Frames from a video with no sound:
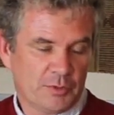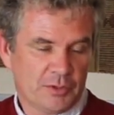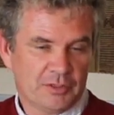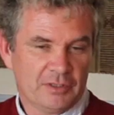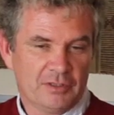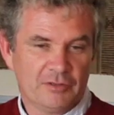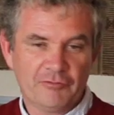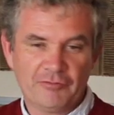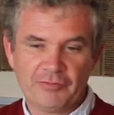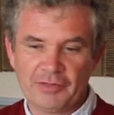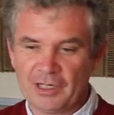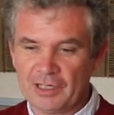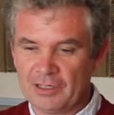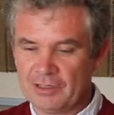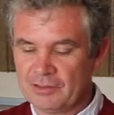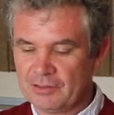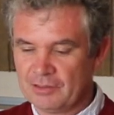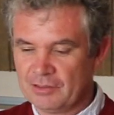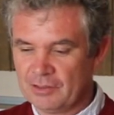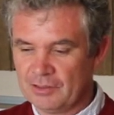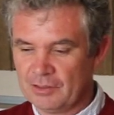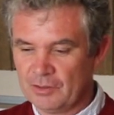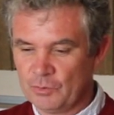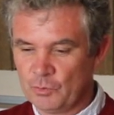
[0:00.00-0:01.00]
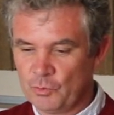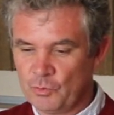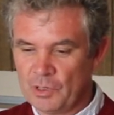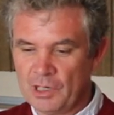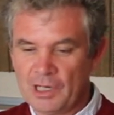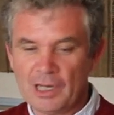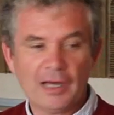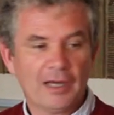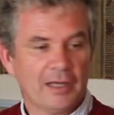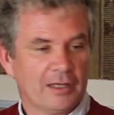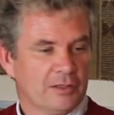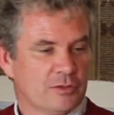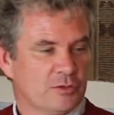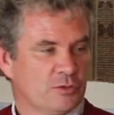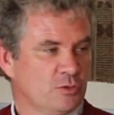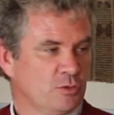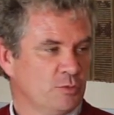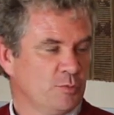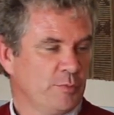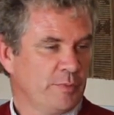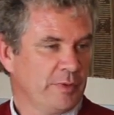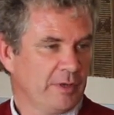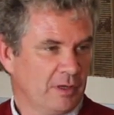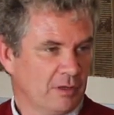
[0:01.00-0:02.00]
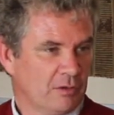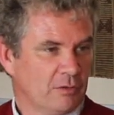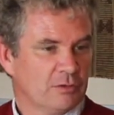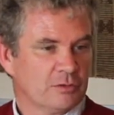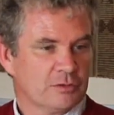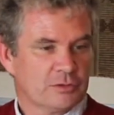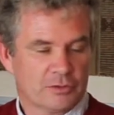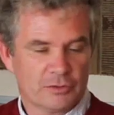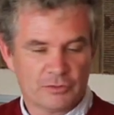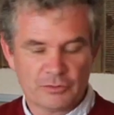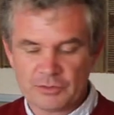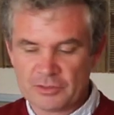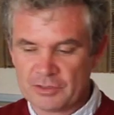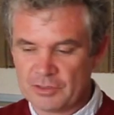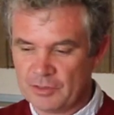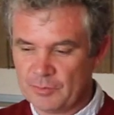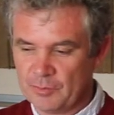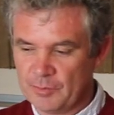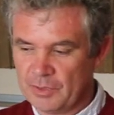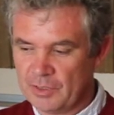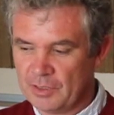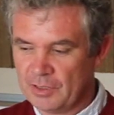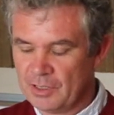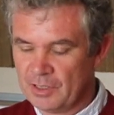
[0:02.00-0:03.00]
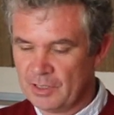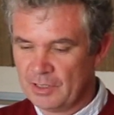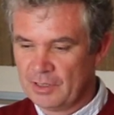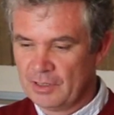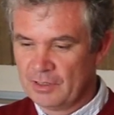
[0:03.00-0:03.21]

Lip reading: But in fact, we like to pair also some